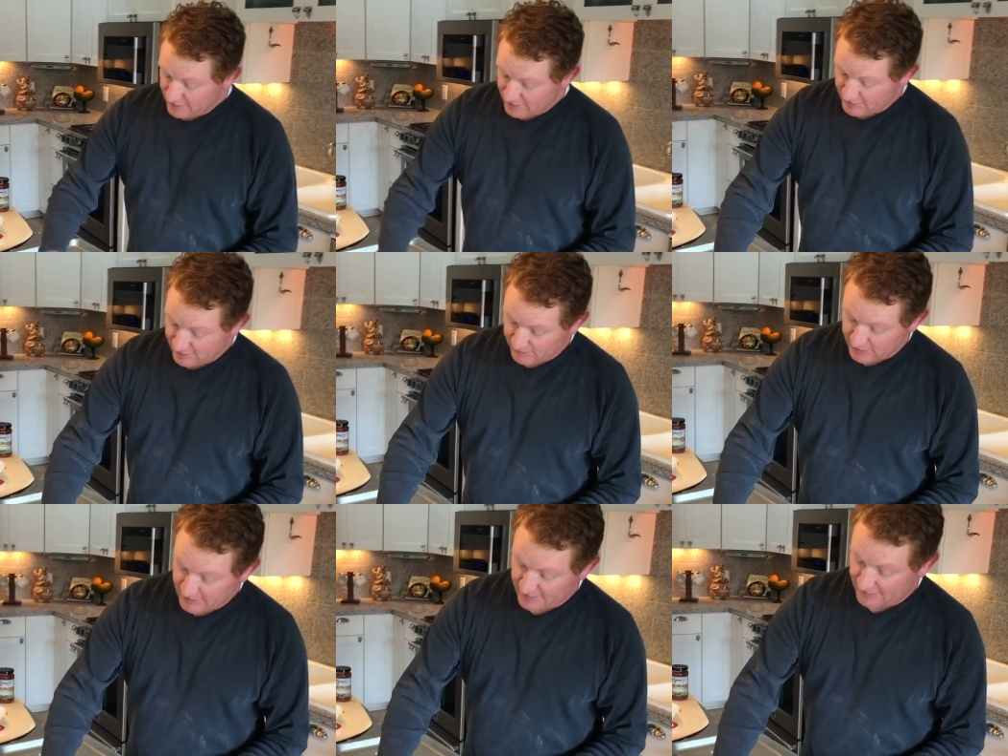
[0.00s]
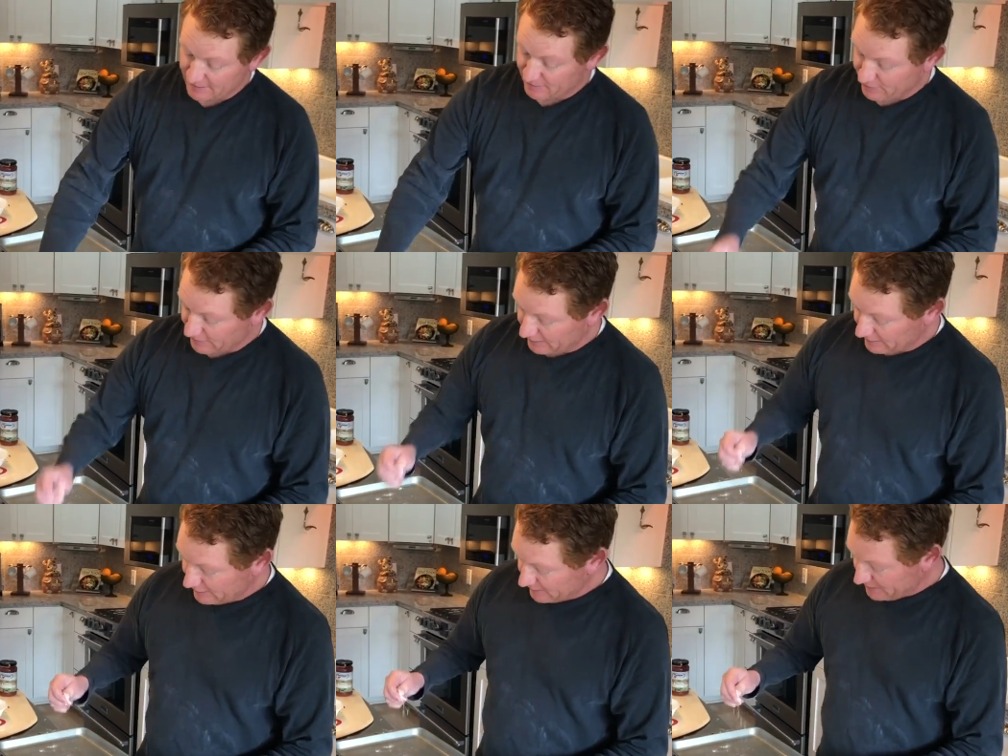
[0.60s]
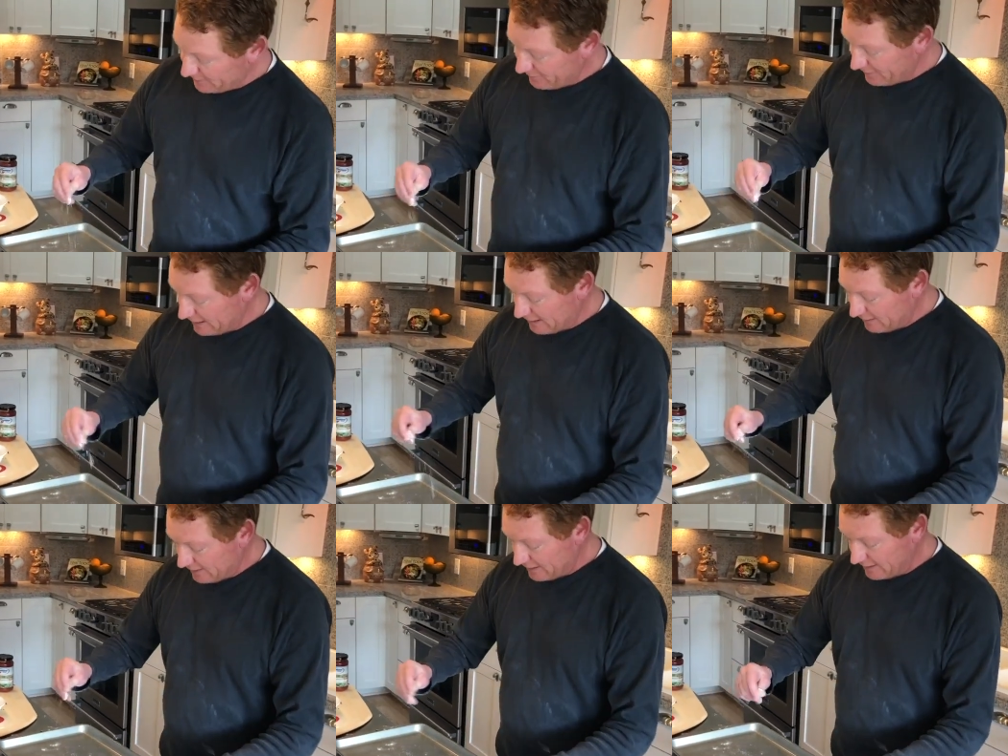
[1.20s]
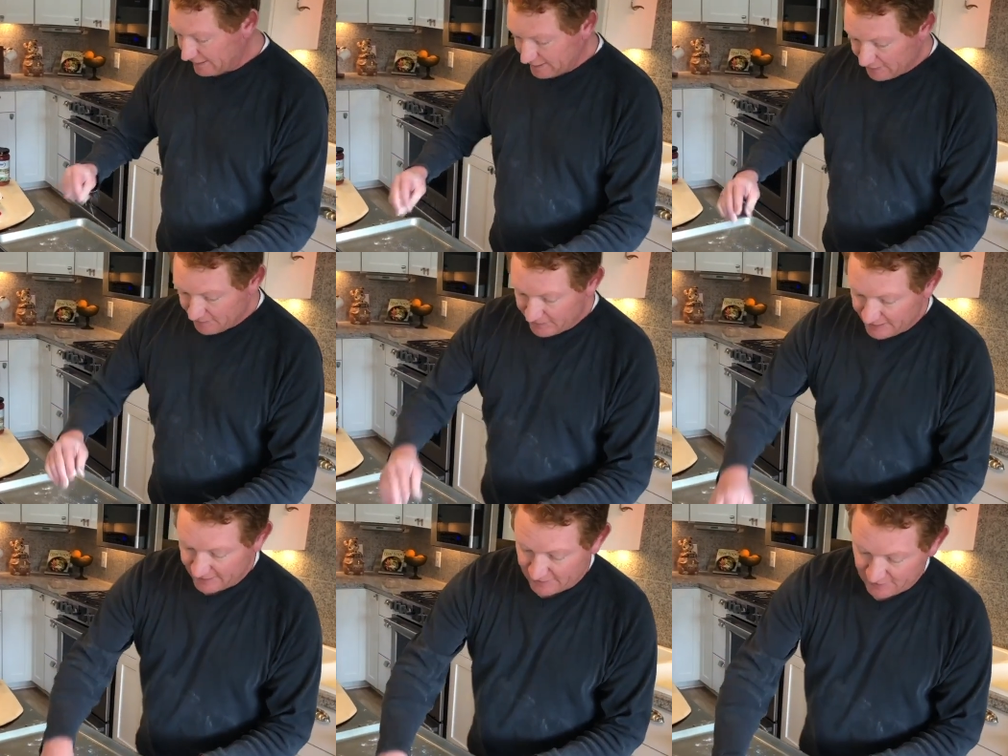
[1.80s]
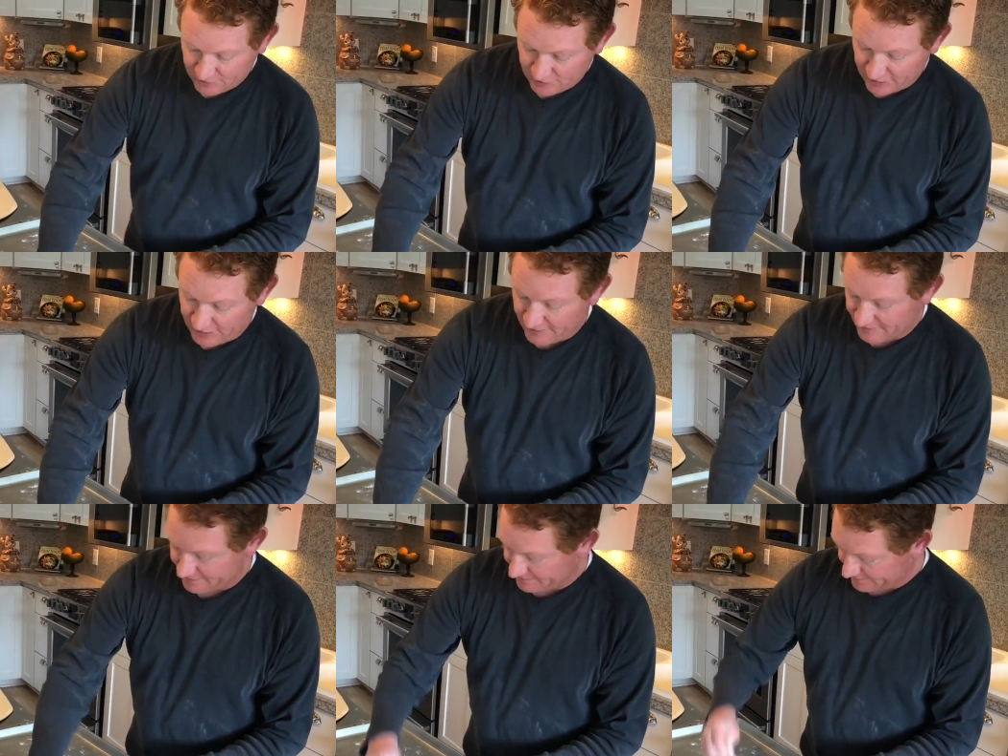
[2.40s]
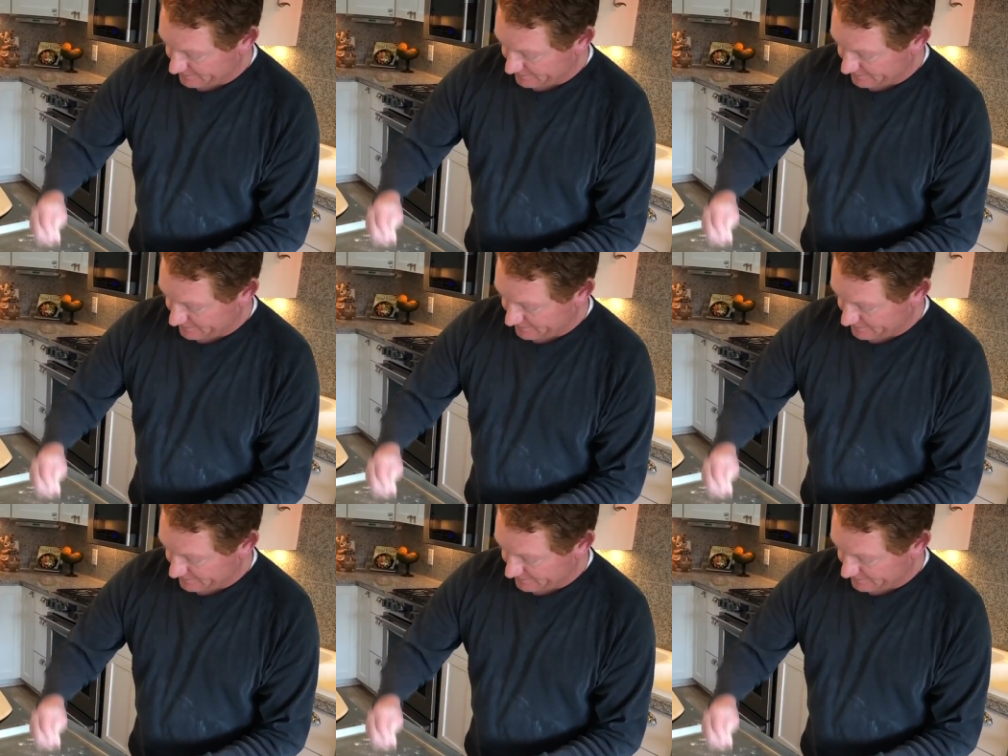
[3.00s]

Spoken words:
So we're just going to put a little bit of flour on your baking sheet.